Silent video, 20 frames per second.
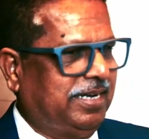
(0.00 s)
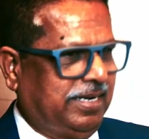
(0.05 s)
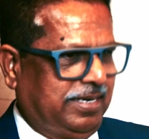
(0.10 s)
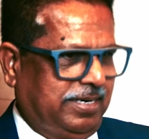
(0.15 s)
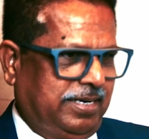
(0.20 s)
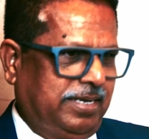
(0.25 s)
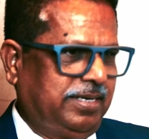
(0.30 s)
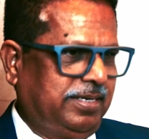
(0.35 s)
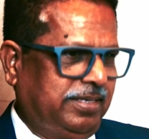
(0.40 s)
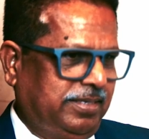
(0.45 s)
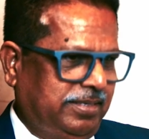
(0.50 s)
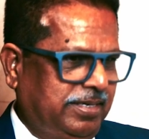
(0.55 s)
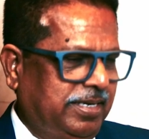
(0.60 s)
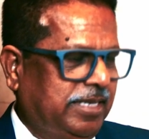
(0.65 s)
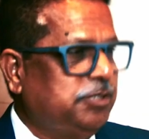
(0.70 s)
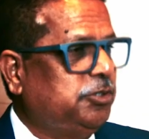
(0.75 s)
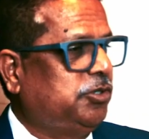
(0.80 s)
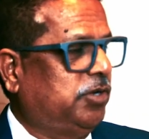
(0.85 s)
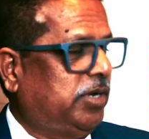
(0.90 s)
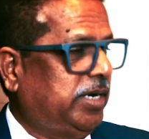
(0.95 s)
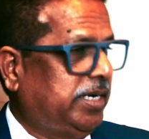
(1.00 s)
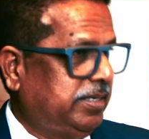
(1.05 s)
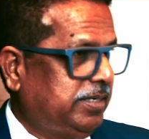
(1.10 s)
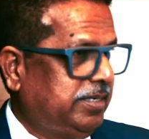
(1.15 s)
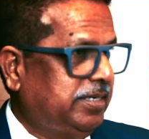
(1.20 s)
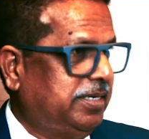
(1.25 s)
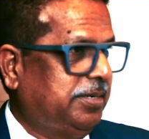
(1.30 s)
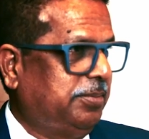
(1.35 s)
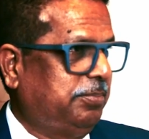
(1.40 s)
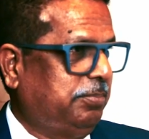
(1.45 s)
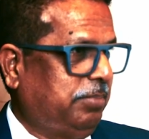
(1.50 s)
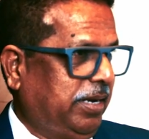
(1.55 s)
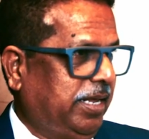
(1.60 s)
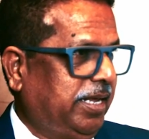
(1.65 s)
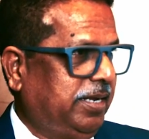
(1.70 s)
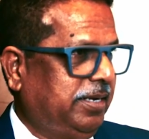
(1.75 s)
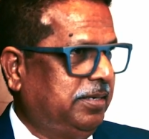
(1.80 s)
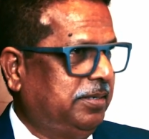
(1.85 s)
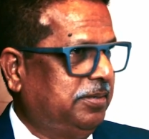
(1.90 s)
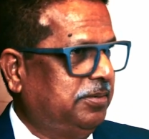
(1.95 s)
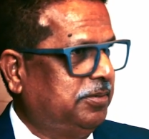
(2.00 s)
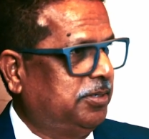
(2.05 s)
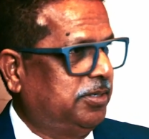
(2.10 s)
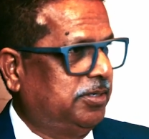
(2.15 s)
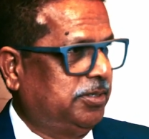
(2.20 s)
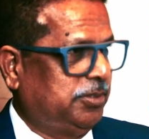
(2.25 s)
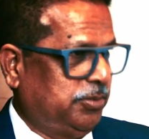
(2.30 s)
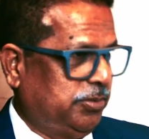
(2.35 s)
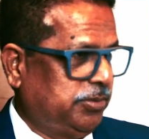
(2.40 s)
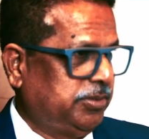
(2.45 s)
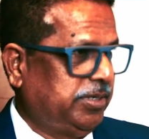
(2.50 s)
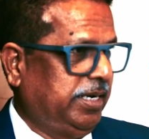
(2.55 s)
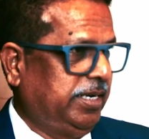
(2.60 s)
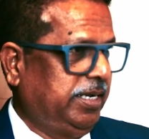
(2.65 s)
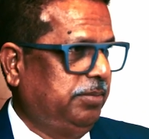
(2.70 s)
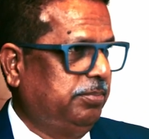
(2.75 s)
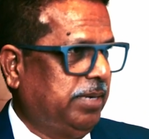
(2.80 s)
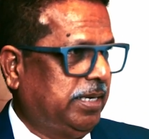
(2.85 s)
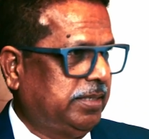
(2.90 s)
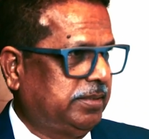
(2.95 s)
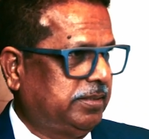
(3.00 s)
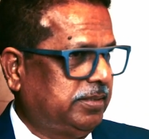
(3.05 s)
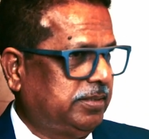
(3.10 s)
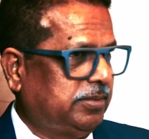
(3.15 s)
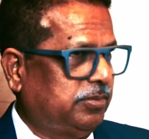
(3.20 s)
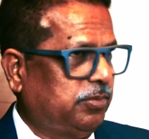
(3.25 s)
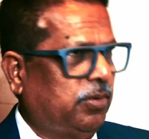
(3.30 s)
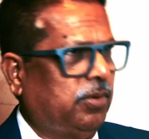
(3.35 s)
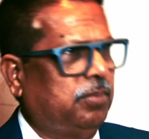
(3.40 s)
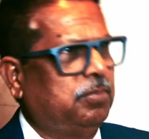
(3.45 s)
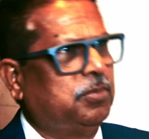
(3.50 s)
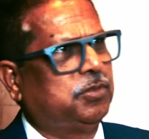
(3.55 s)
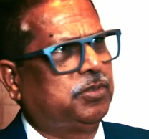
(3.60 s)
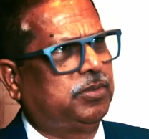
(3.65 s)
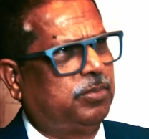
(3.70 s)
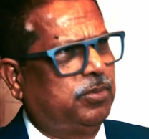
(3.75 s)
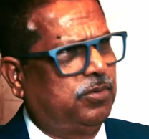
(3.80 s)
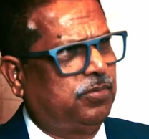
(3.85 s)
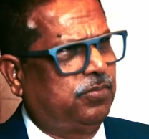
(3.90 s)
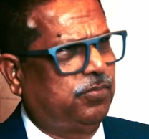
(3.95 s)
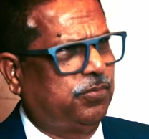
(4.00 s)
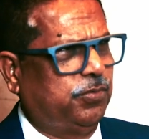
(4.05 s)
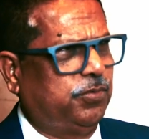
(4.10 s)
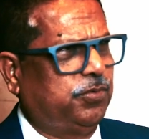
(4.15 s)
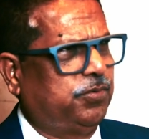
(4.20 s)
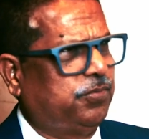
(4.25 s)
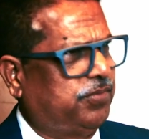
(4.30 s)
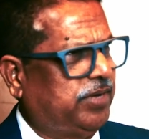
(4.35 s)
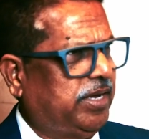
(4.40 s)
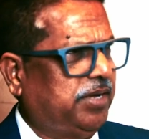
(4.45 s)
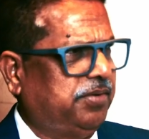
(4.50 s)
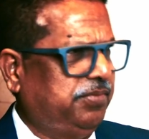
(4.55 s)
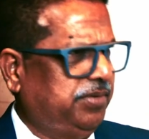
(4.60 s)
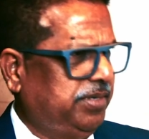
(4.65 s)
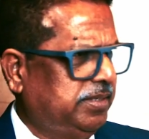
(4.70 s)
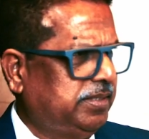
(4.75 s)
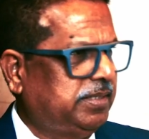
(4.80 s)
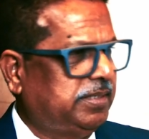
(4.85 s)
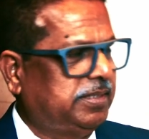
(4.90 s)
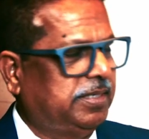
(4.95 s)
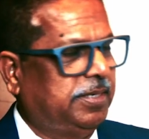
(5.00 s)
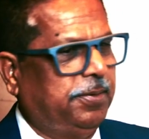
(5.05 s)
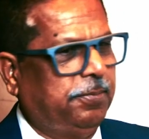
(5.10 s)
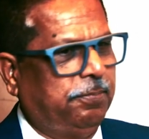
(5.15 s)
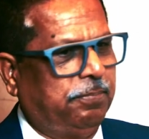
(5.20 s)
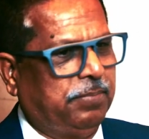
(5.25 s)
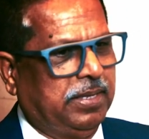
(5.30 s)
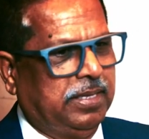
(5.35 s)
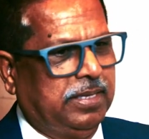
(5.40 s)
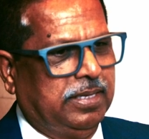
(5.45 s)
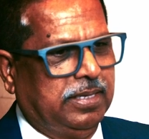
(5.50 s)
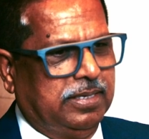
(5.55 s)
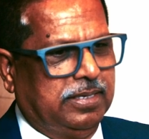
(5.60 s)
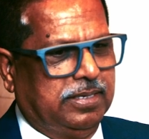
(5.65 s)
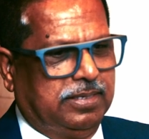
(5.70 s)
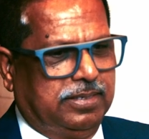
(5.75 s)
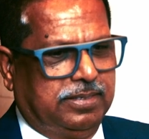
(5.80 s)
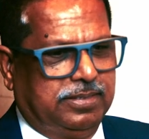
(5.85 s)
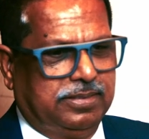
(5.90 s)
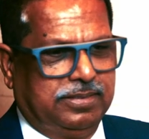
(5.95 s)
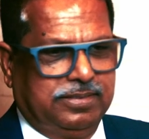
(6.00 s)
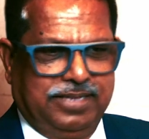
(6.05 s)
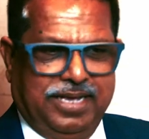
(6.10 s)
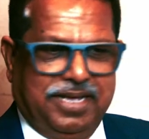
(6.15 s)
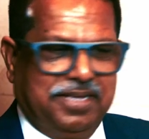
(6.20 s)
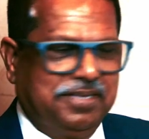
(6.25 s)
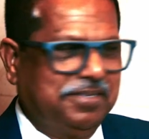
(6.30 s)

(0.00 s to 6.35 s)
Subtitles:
and I enjoyed playing those league matches almost about 4 to 5 years. And